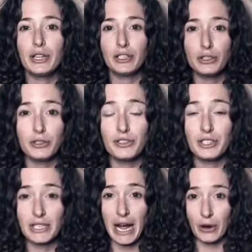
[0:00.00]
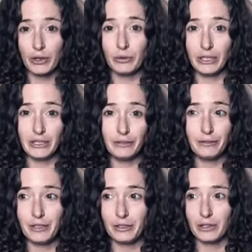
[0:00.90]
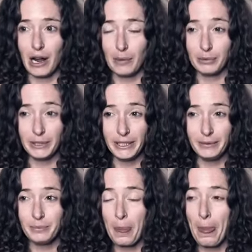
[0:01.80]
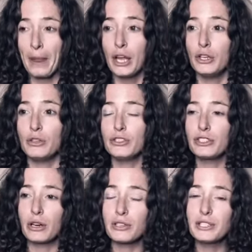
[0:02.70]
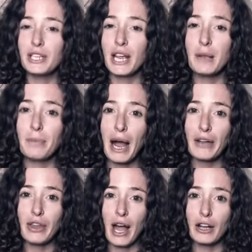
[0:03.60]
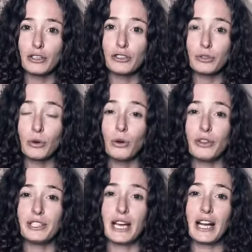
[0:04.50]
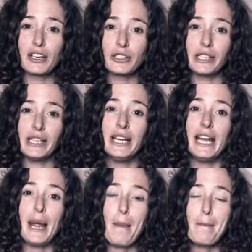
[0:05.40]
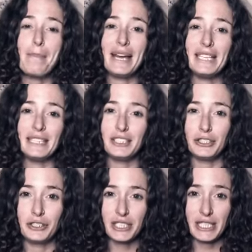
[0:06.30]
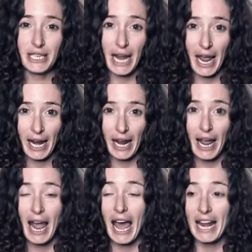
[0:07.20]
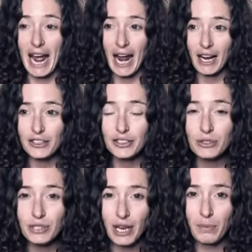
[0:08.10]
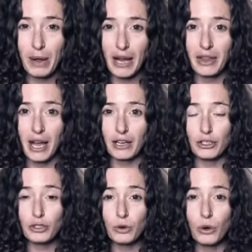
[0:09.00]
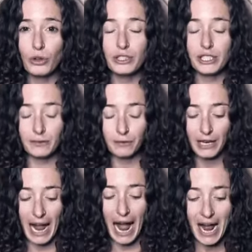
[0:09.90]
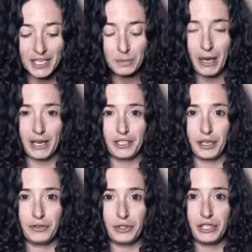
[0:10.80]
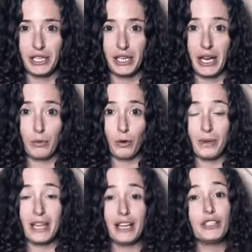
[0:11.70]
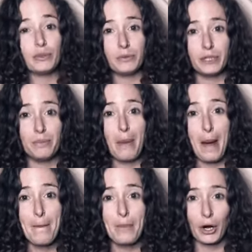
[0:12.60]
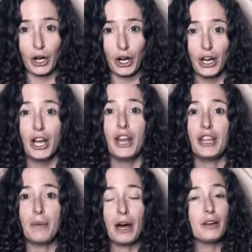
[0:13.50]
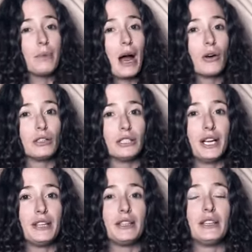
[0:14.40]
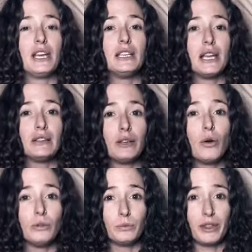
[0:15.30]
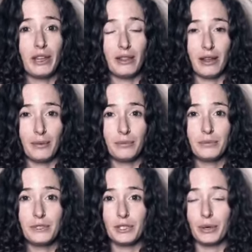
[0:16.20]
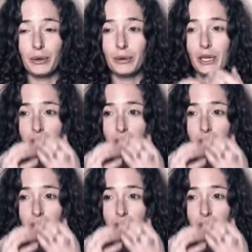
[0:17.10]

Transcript: that turns into how you live, feel, and operate, you can start to take back that control that's actually embedded in your DNA. And as you take back that control, different aspects of your DNA will begin to remember the amount of power and light that they innately hold within them. So